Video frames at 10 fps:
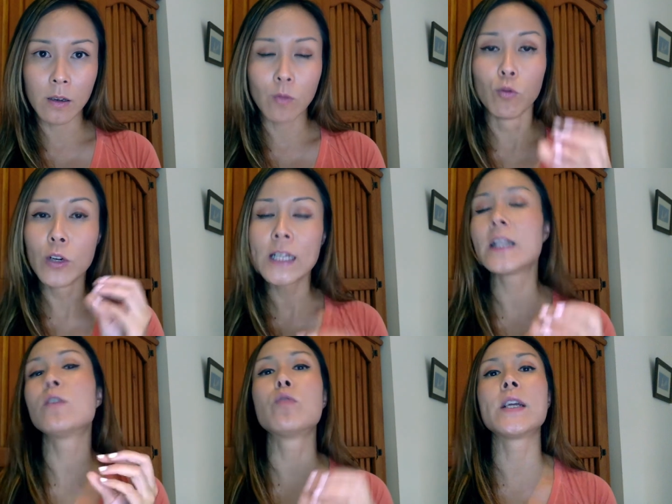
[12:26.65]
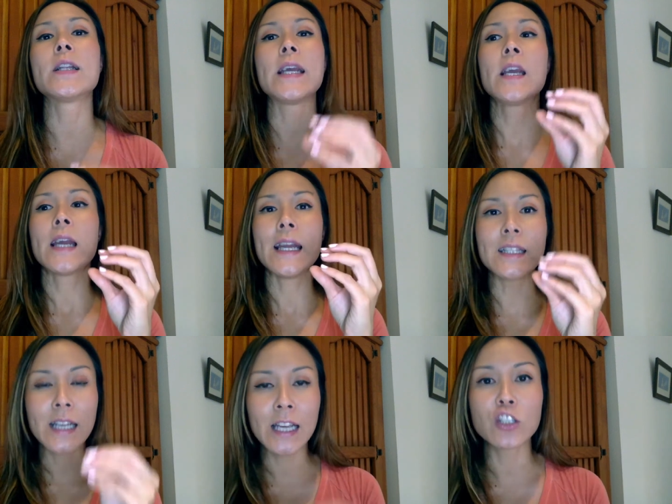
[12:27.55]
really, really
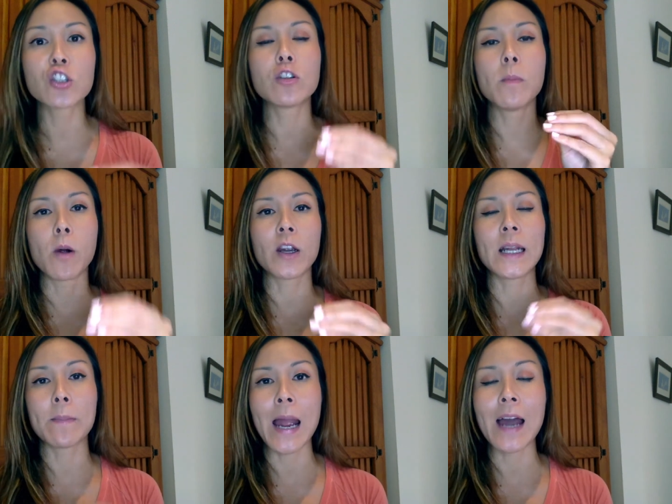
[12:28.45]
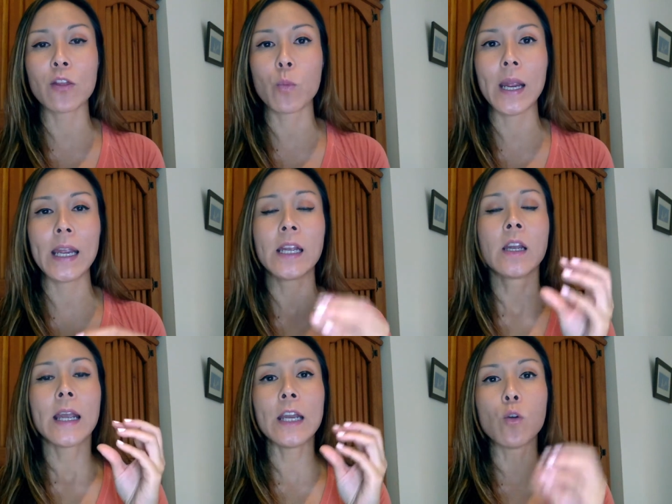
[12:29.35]
intentional marketing pathway
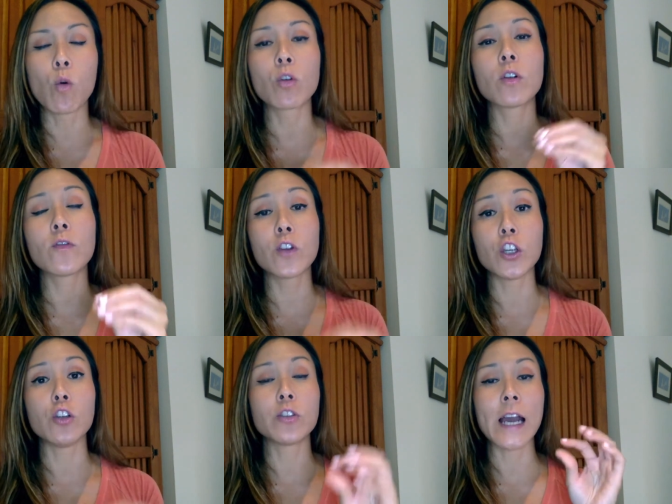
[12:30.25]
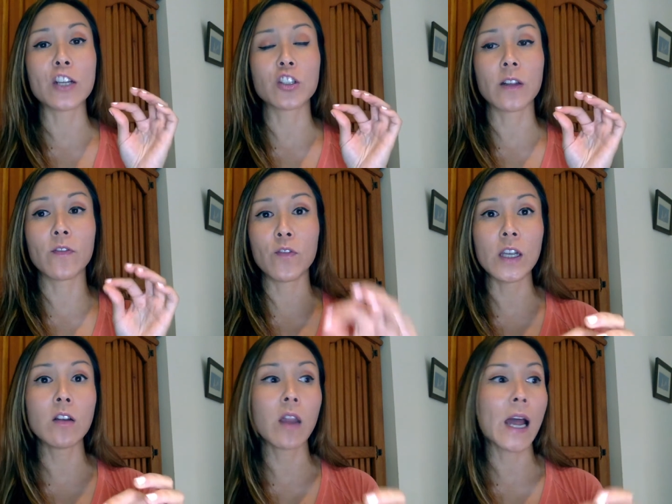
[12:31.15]
in order for you to actually
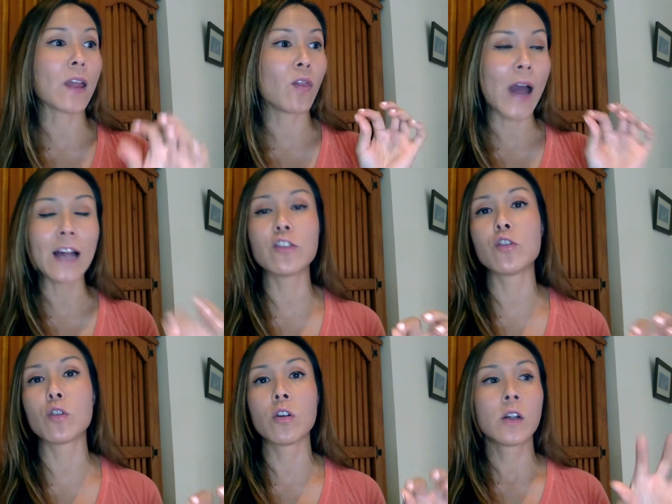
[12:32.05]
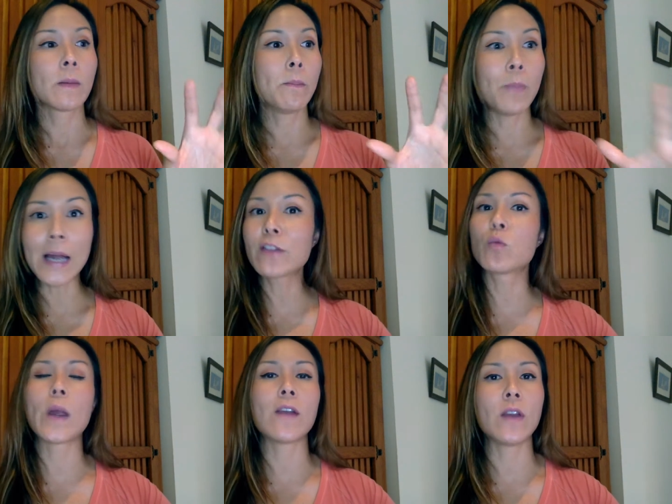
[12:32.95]
feel like that's your best
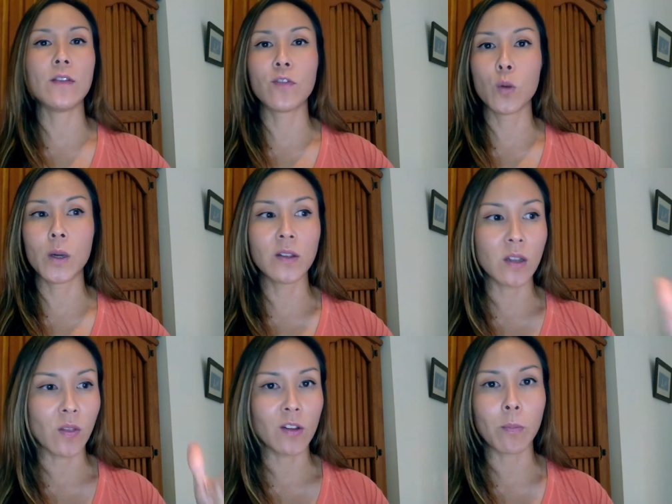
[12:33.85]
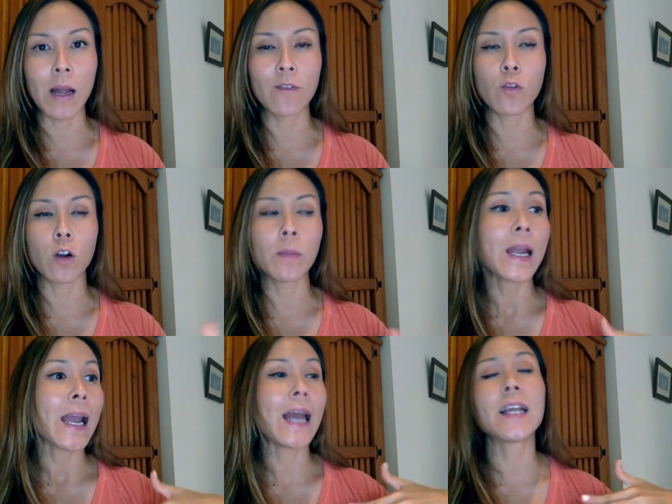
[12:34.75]
way of influence in this platform,
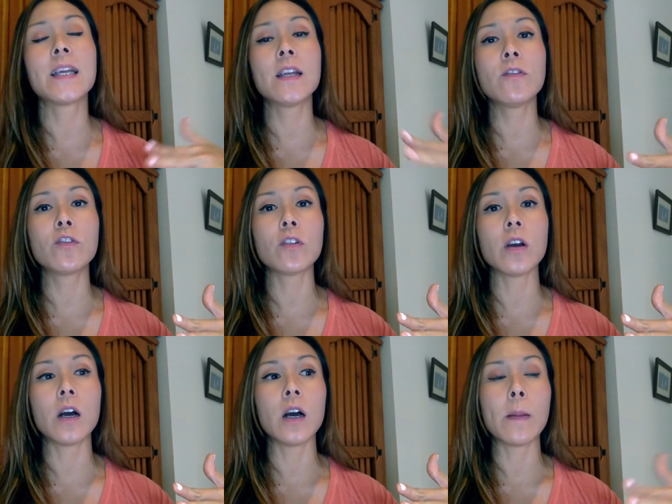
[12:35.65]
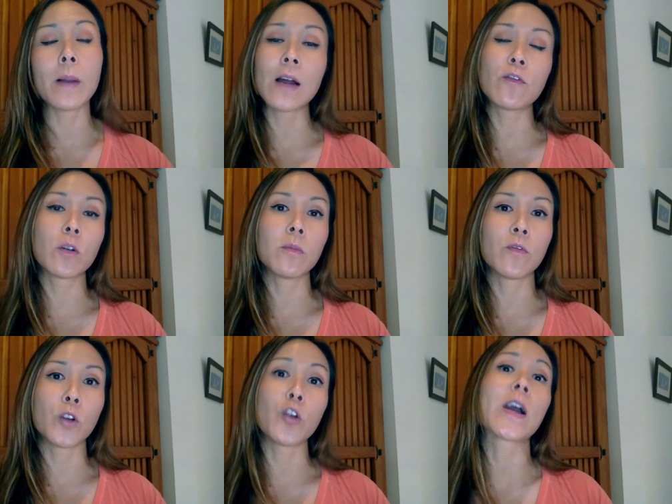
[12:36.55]
and it gives a platform
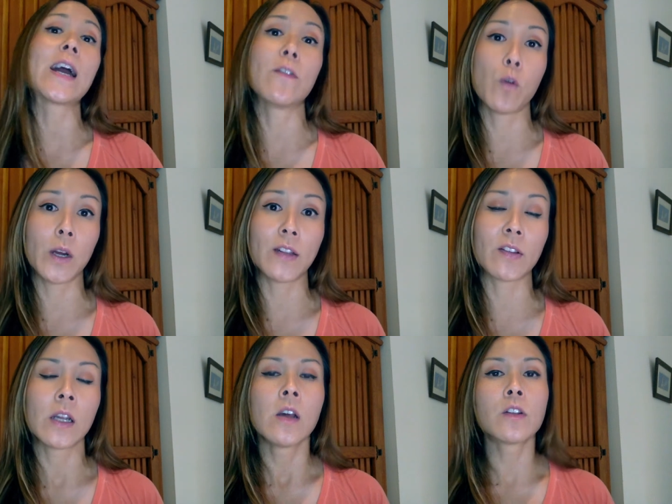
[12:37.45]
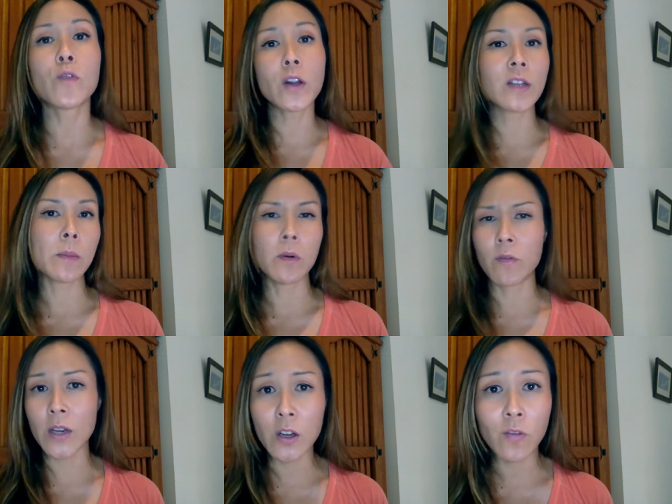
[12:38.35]
for your kind of voice. So for example,
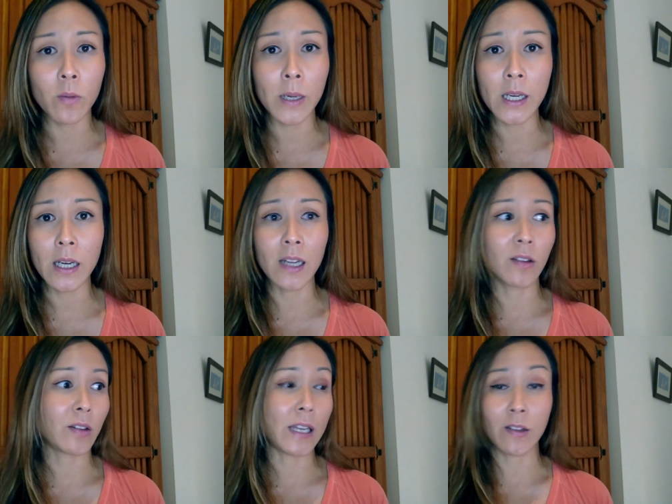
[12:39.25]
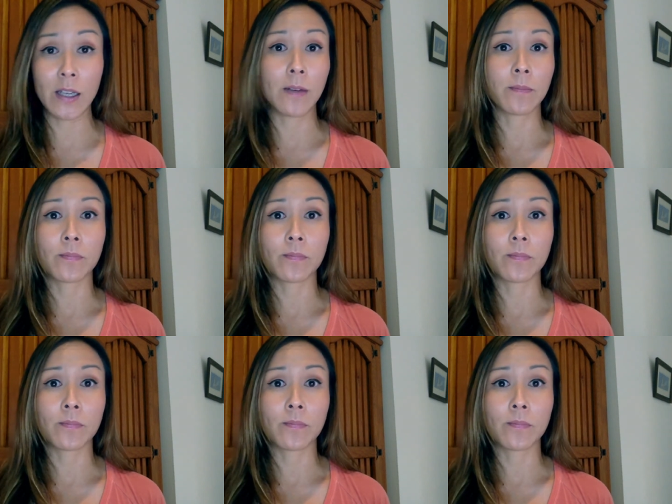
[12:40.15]
video for me is easy.